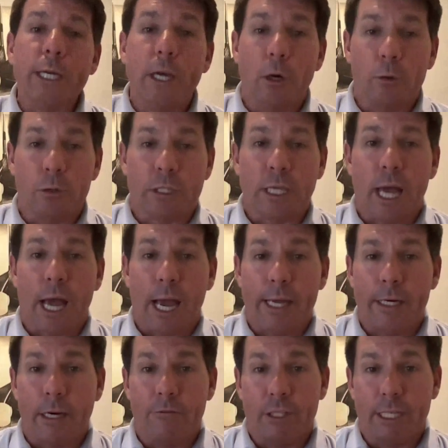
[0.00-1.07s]
pre-owned
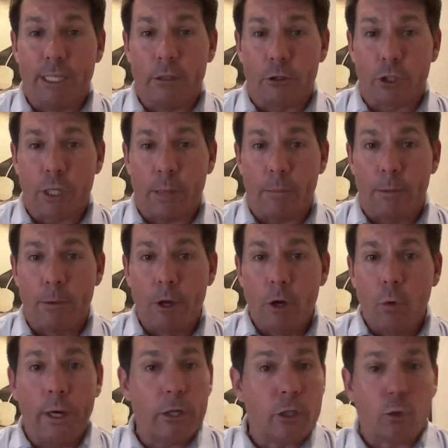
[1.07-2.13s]
side of the dealership,
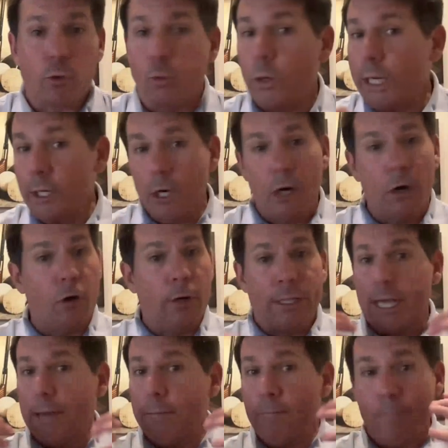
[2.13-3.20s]
which we
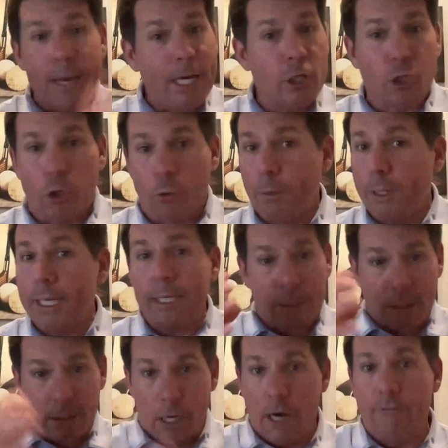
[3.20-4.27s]
know is a major
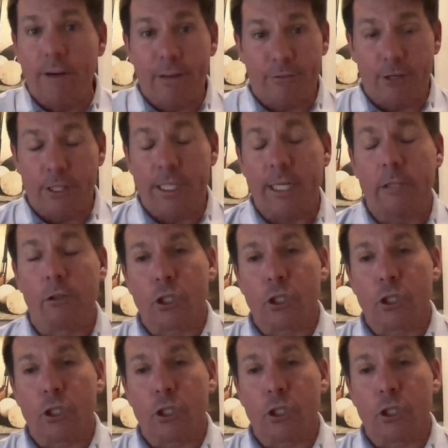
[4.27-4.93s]
piece of every